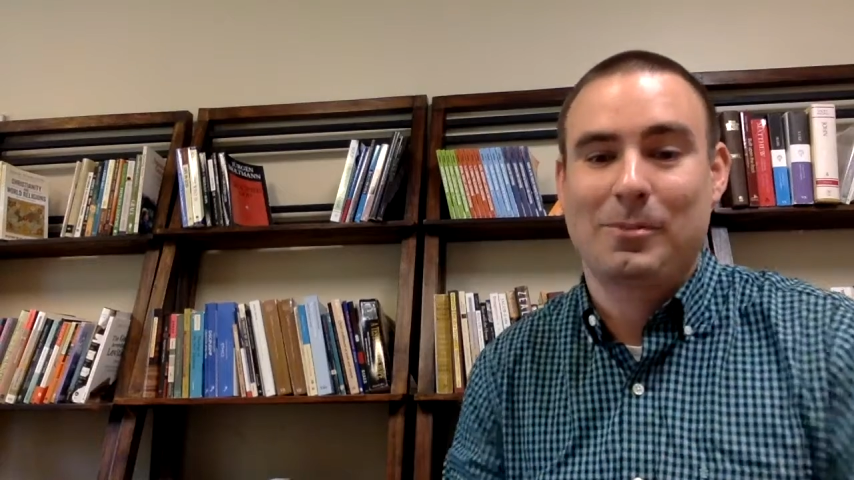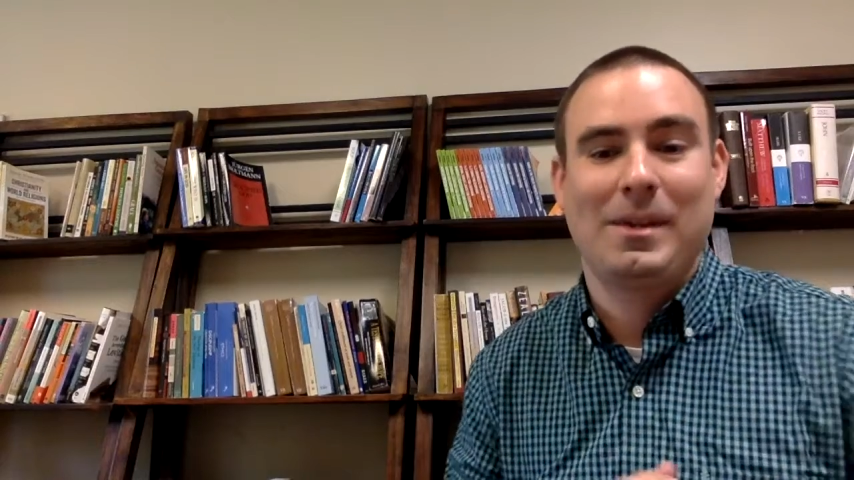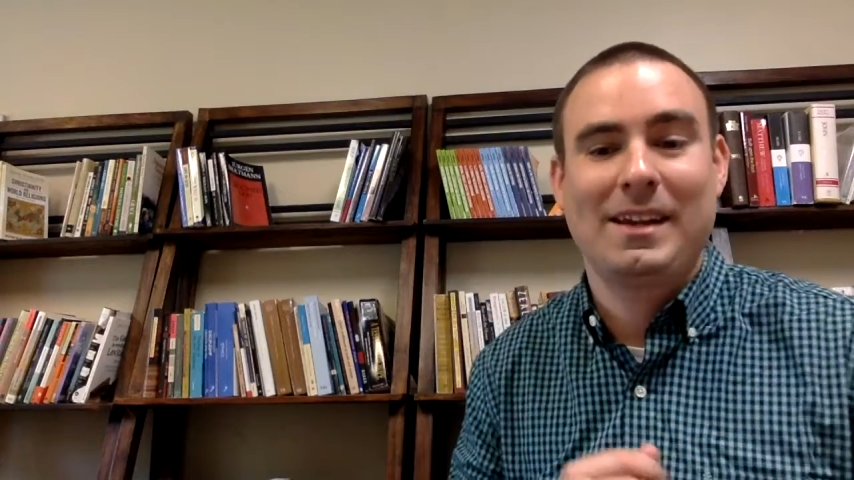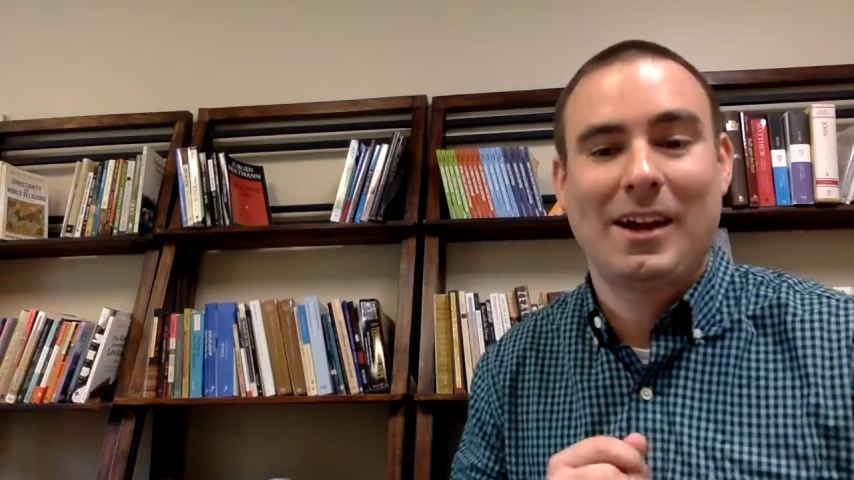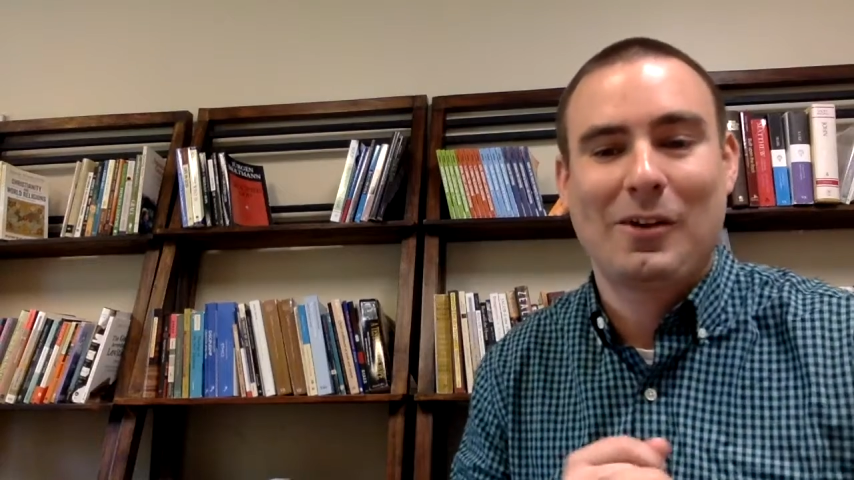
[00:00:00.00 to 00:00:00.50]
So
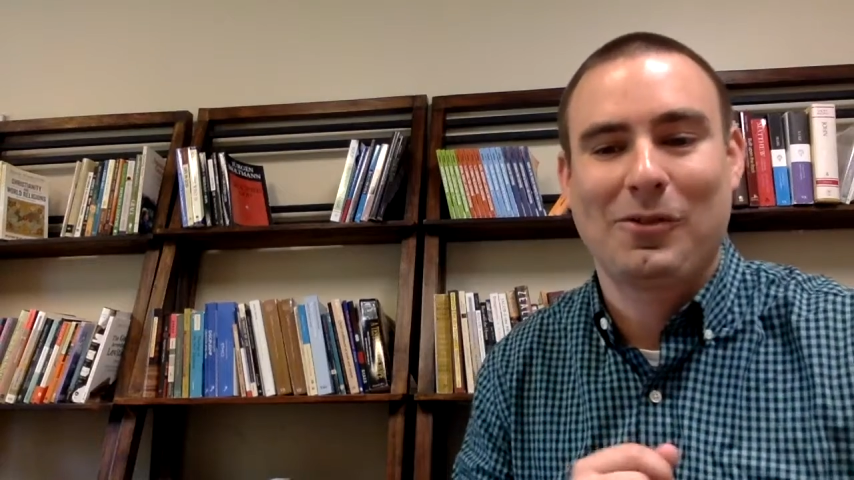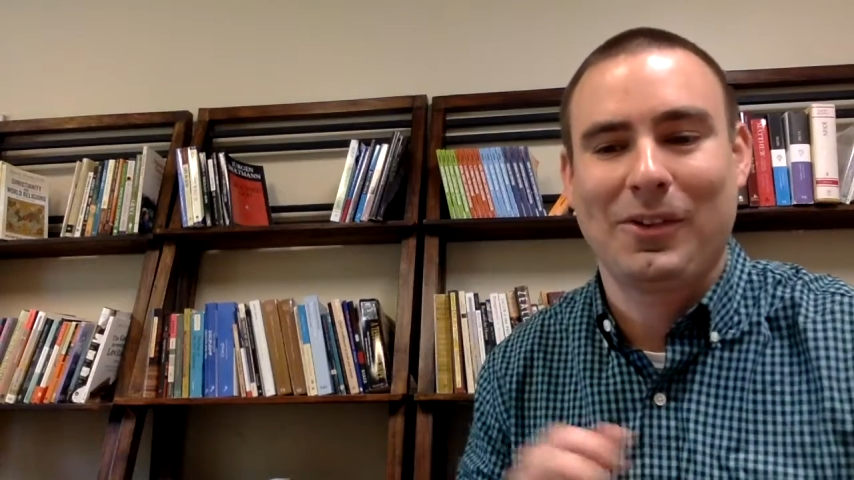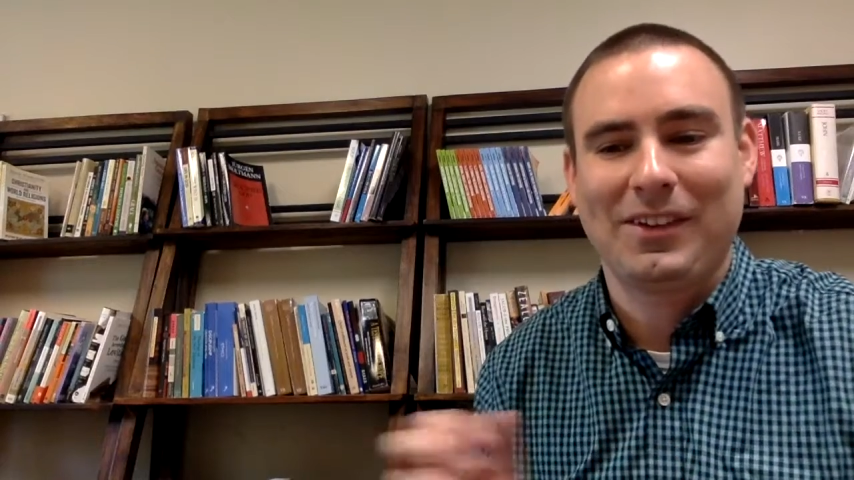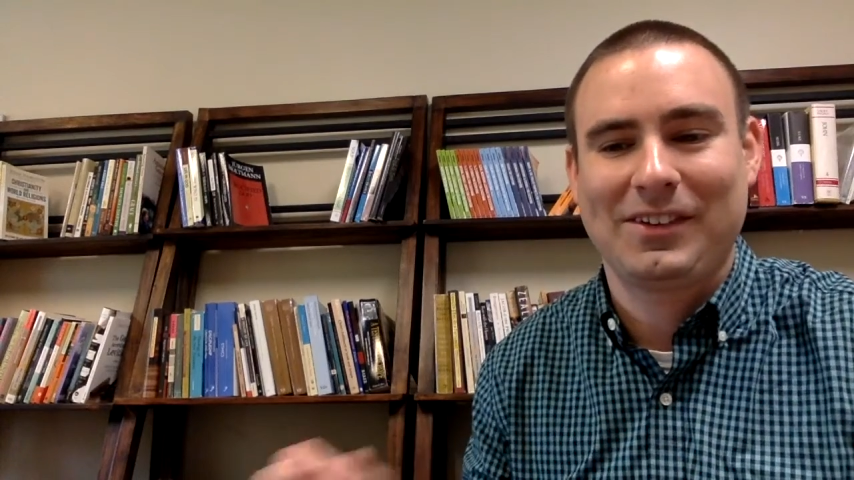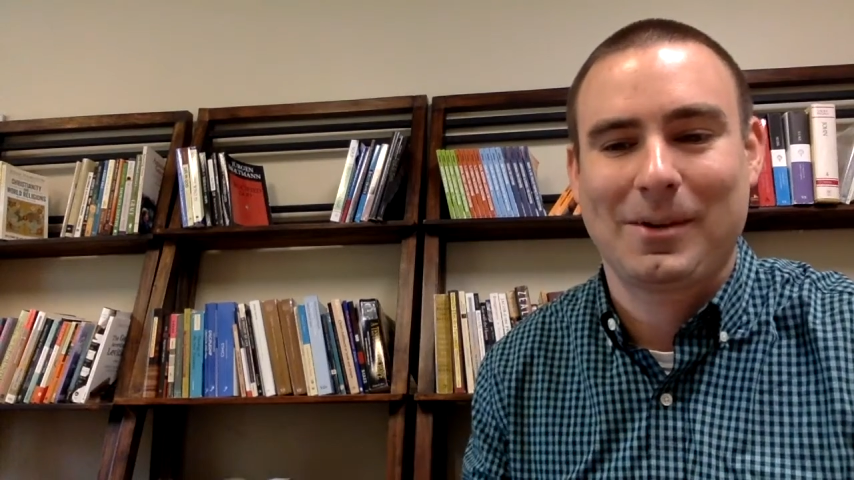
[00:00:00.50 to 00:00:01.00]
be
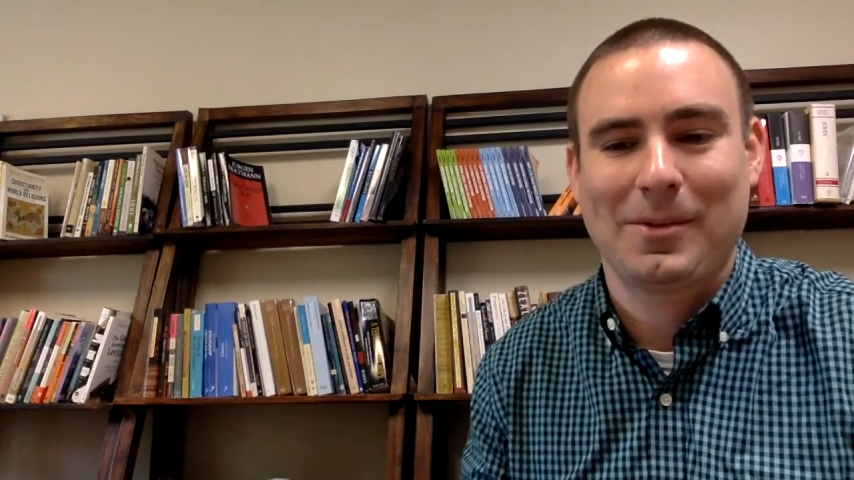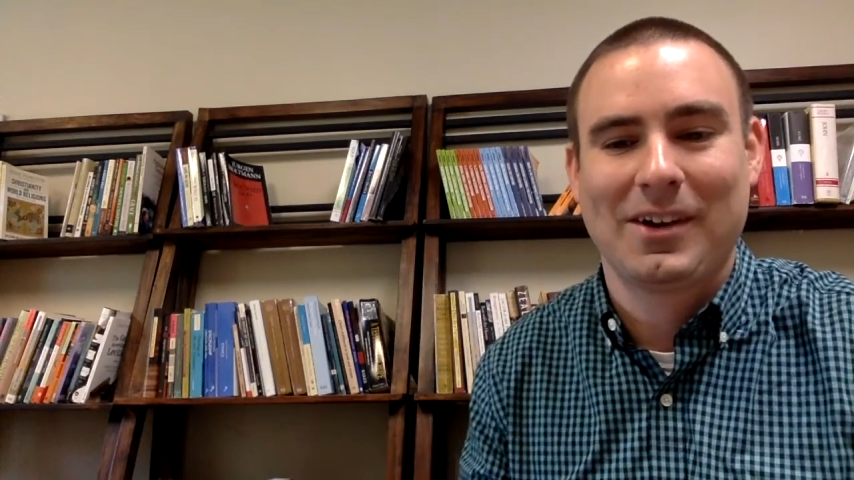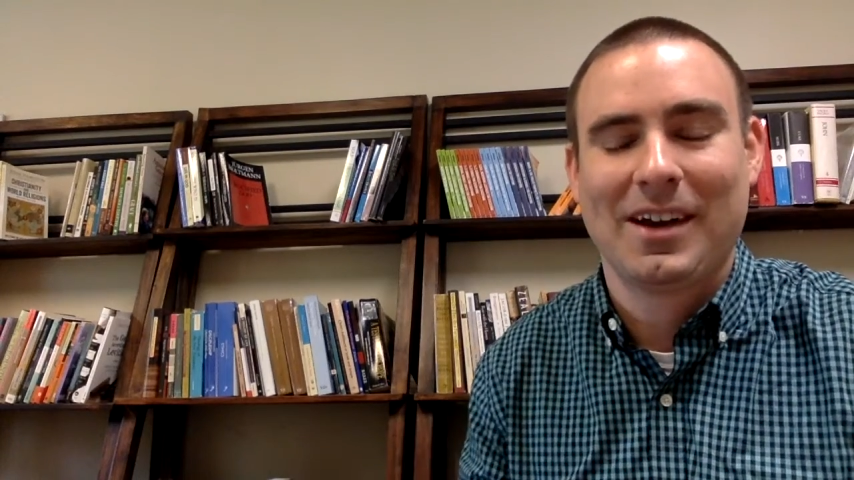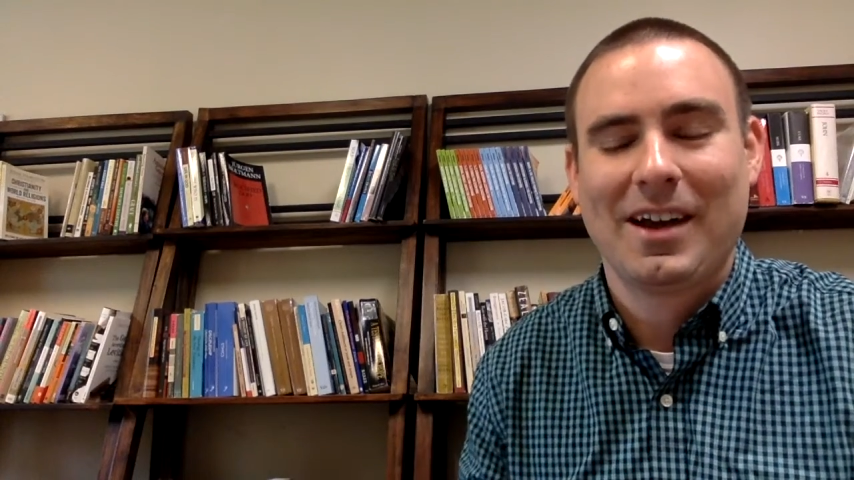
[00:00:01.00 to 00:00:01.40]
careful this summer